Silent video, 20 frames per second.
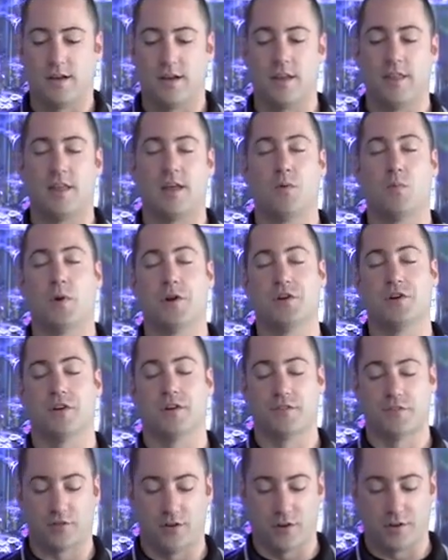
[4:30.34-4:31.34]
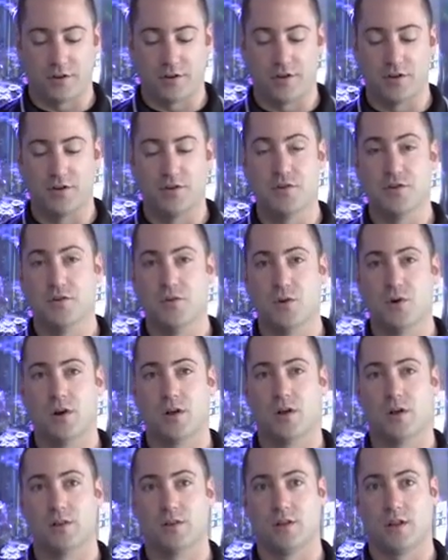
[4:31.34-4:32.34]
And then when you're installing your new
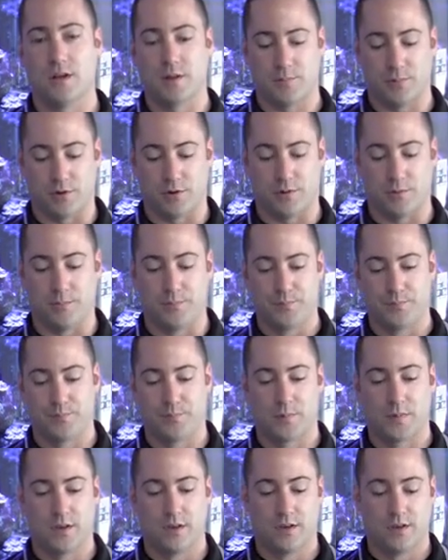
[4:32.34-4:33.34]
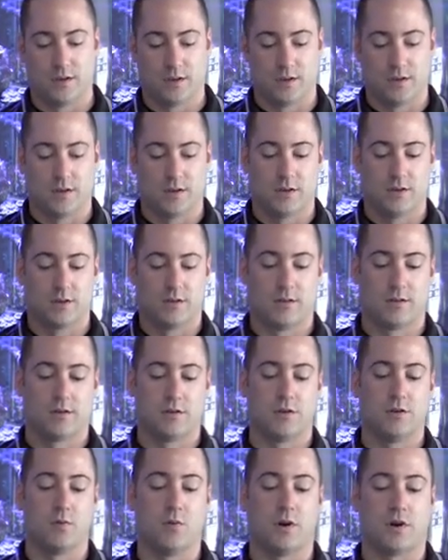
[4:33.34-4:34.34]
light bulb,
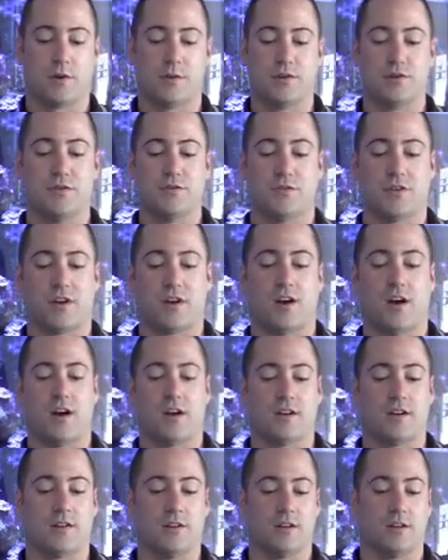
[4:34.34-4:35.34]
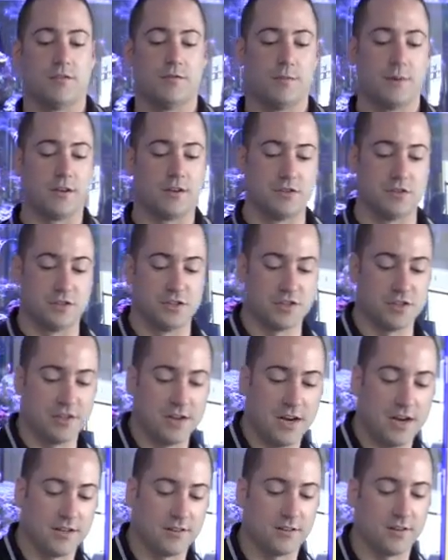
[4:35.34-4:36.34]
you want to use a cotton glove, because you should
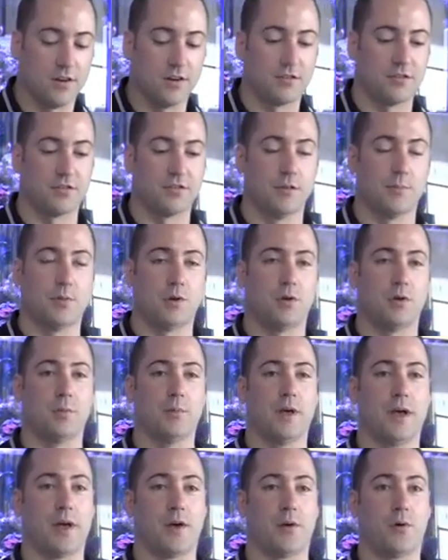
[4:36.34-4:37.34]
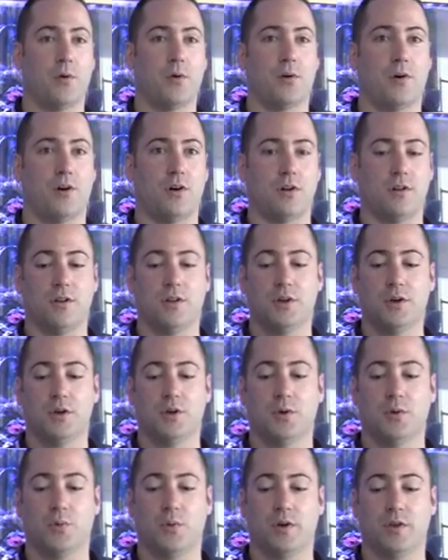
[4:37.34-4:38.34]
not touch the bulb at all
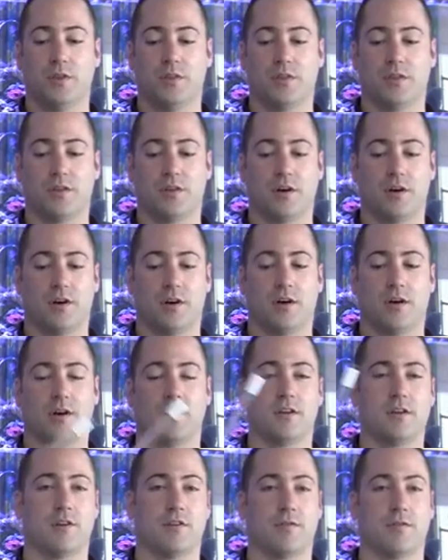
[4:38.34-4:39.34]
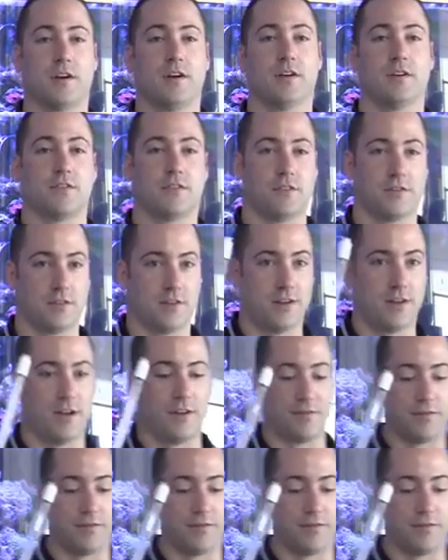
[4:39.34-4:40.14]
with your fingers, because they'll